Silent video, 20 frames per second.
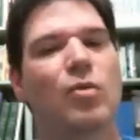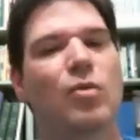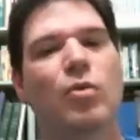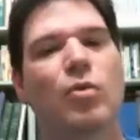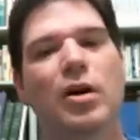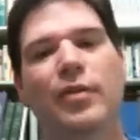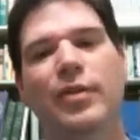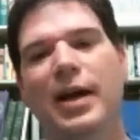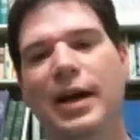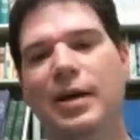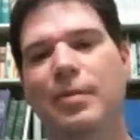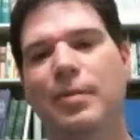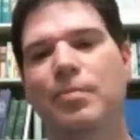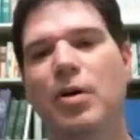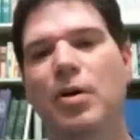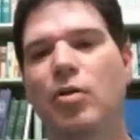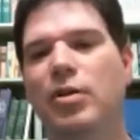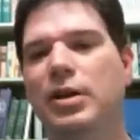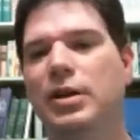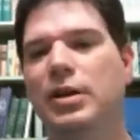Well, that
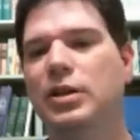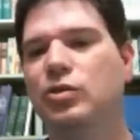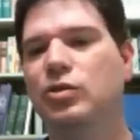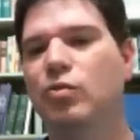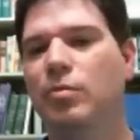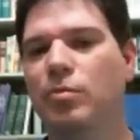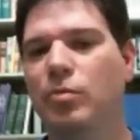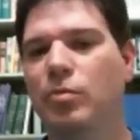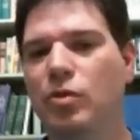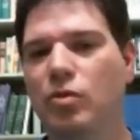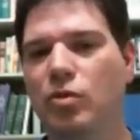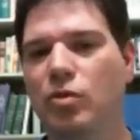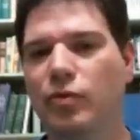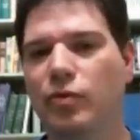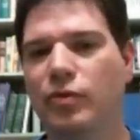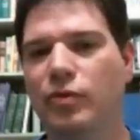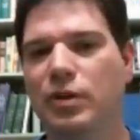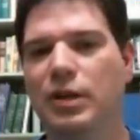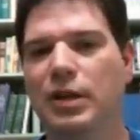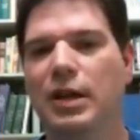component is
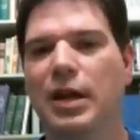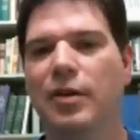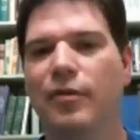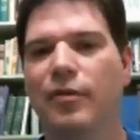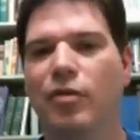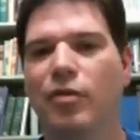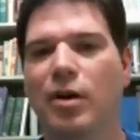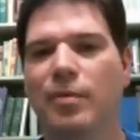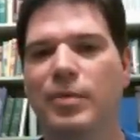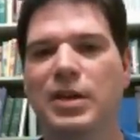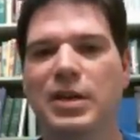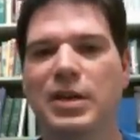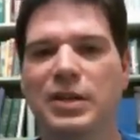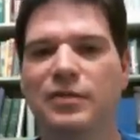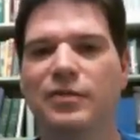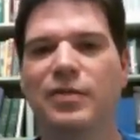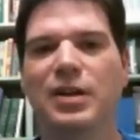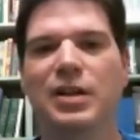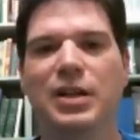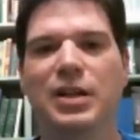removed from
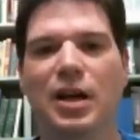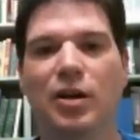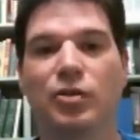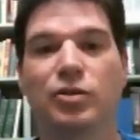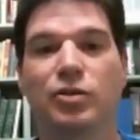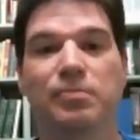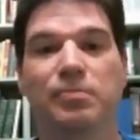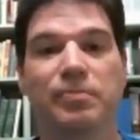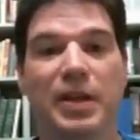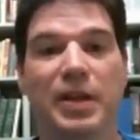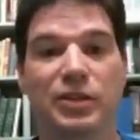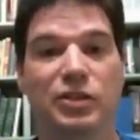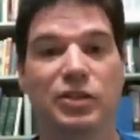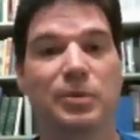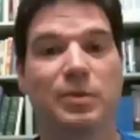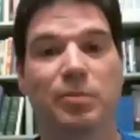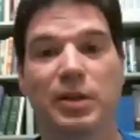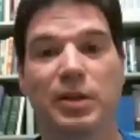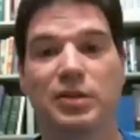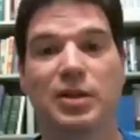these videos. That
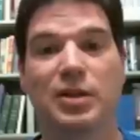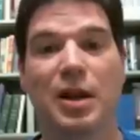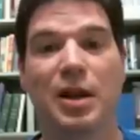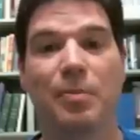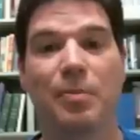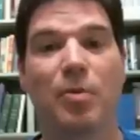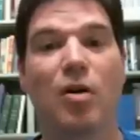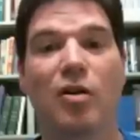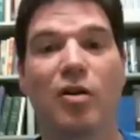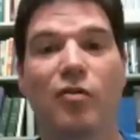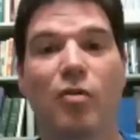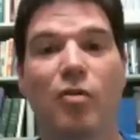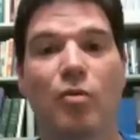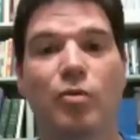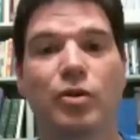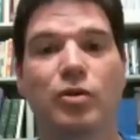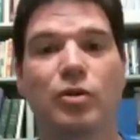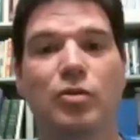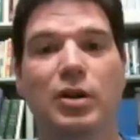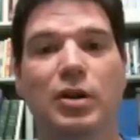simply is not a part of what
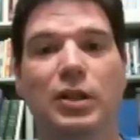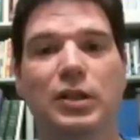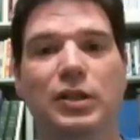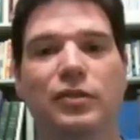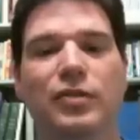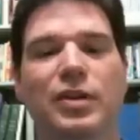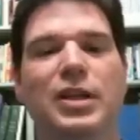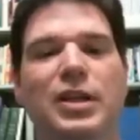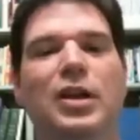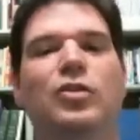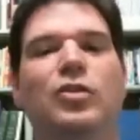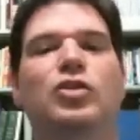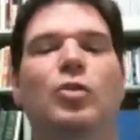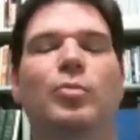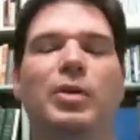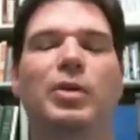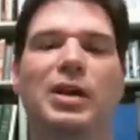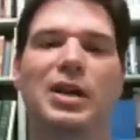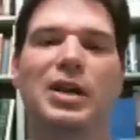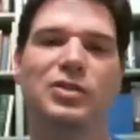we're doing in this video. So
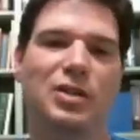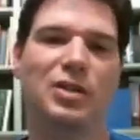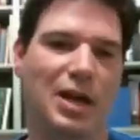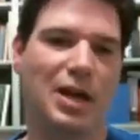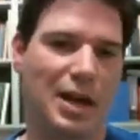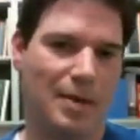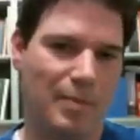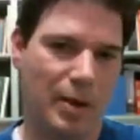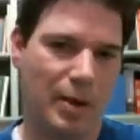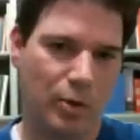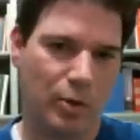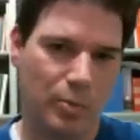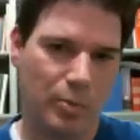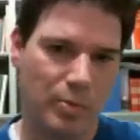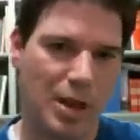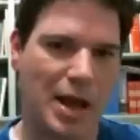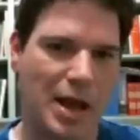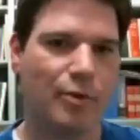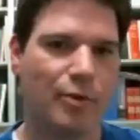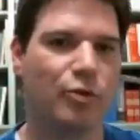because of that, I'm able to
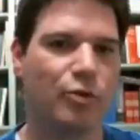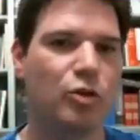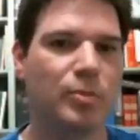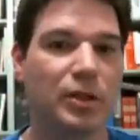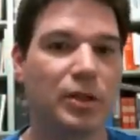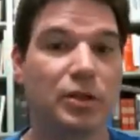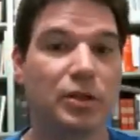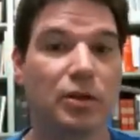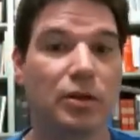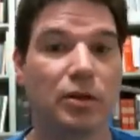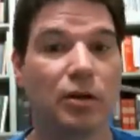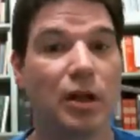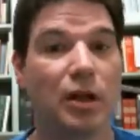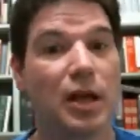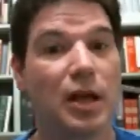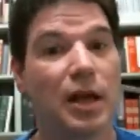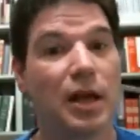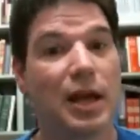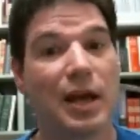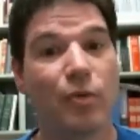plow through the material,
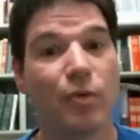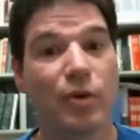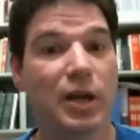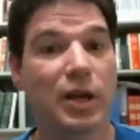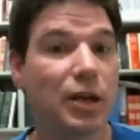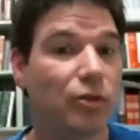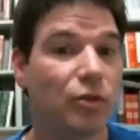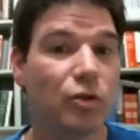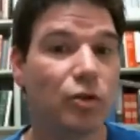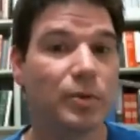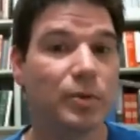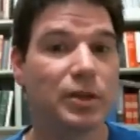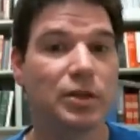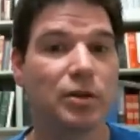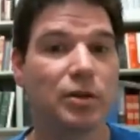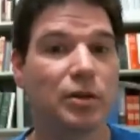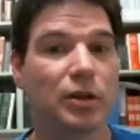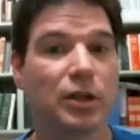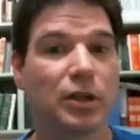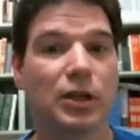and we get through the
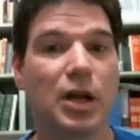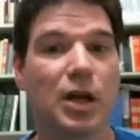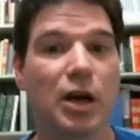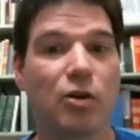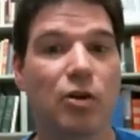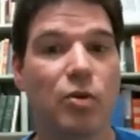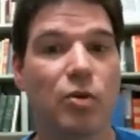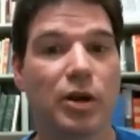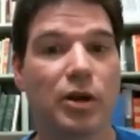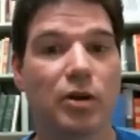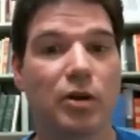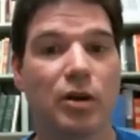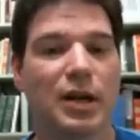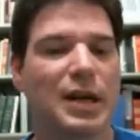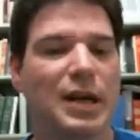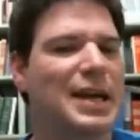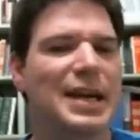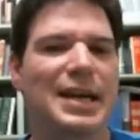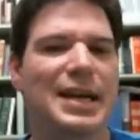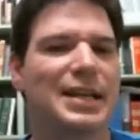material a lot quicker.
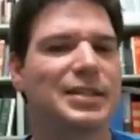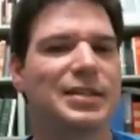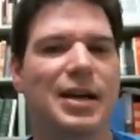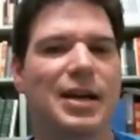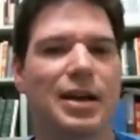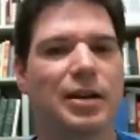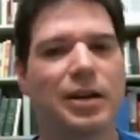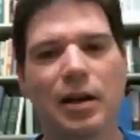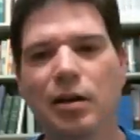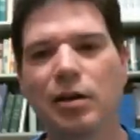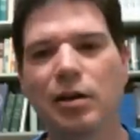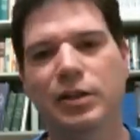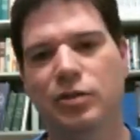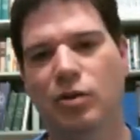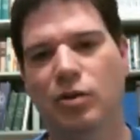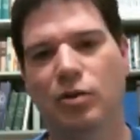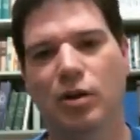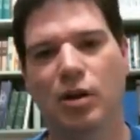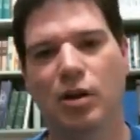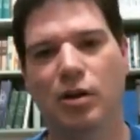It's not nearly
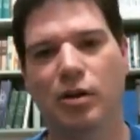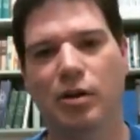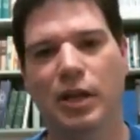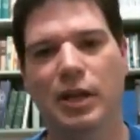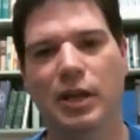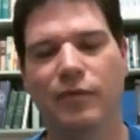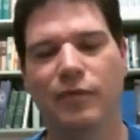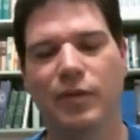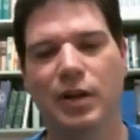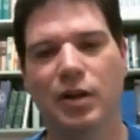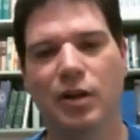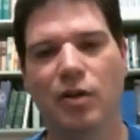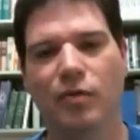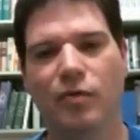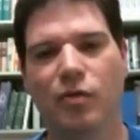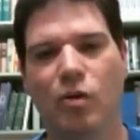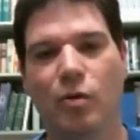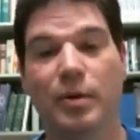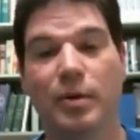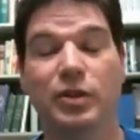so long in video
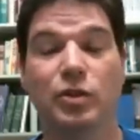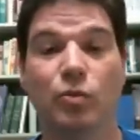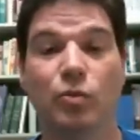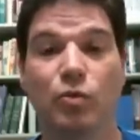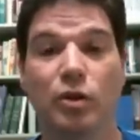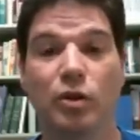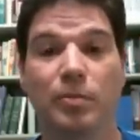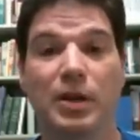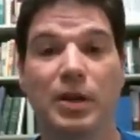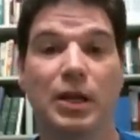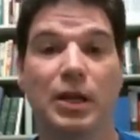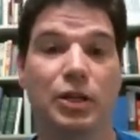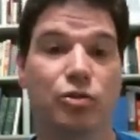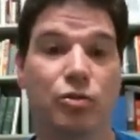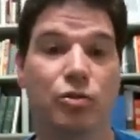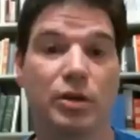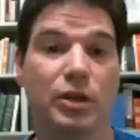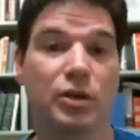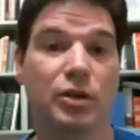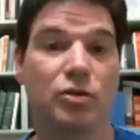form as it would be in a
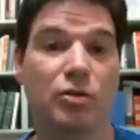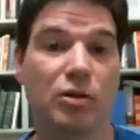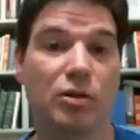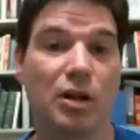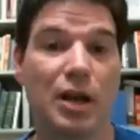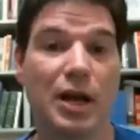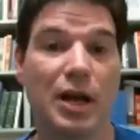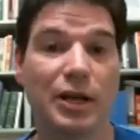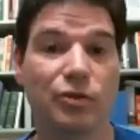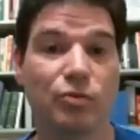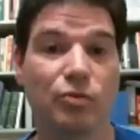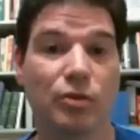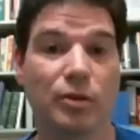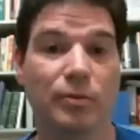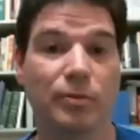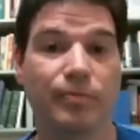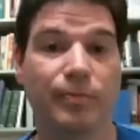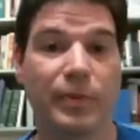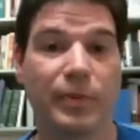traditional classroom.